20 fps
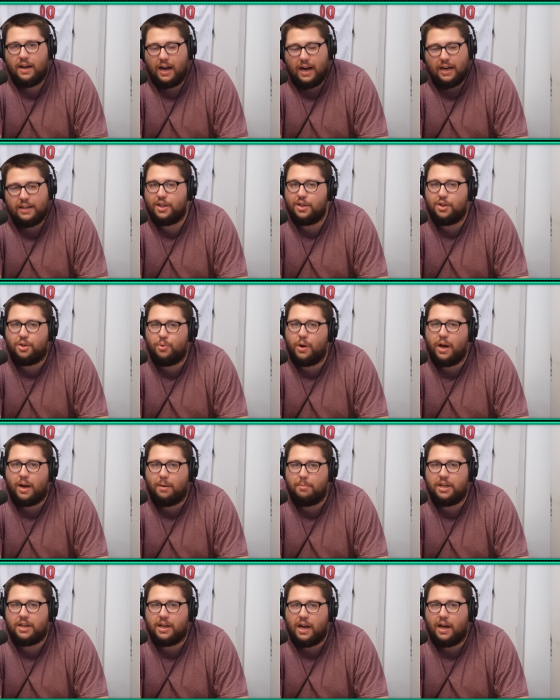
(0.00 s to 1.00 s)
I think you got
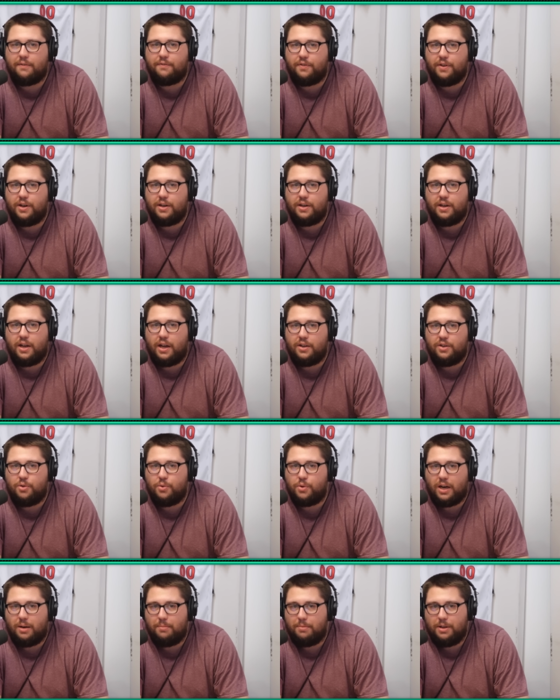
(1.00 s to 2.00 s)
to be confident and
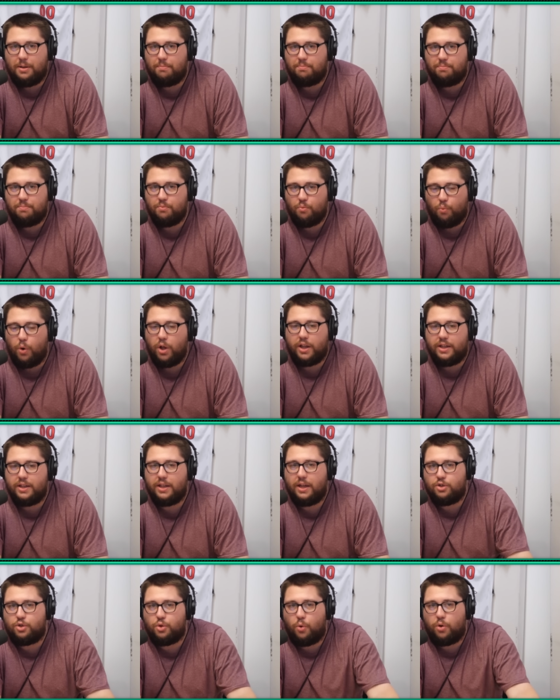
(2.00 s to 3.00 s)
you got to be
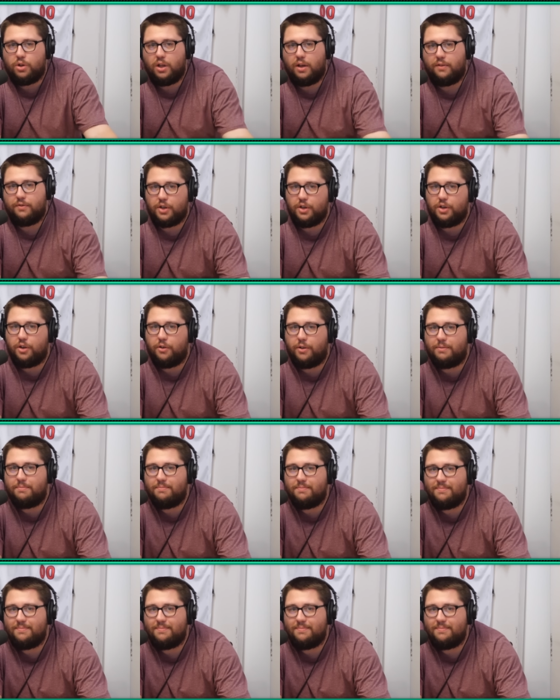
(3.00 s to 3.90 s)
willing that Jordan Love can do it.